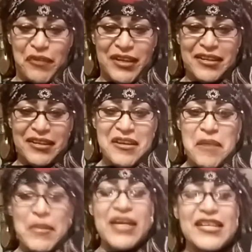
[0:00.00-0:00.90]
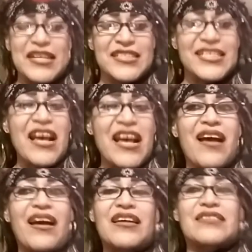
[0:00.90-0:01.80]
for it, because
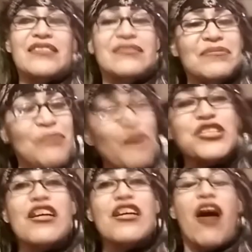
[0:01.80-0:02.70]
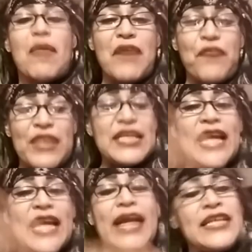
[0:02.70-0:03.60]
mostly all my friends,
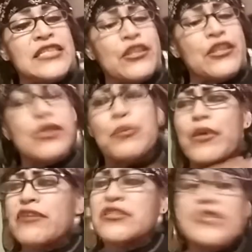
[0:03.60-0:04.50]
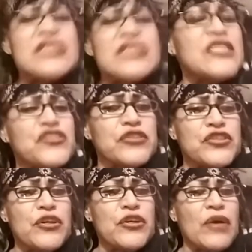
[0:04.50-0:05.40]
and I consider them brothers and sisters,
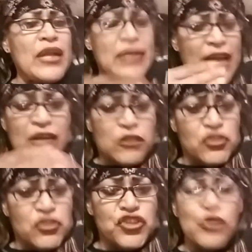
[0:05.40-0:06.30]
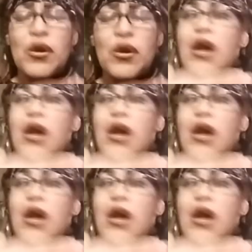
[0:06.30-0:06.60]
and that includes you.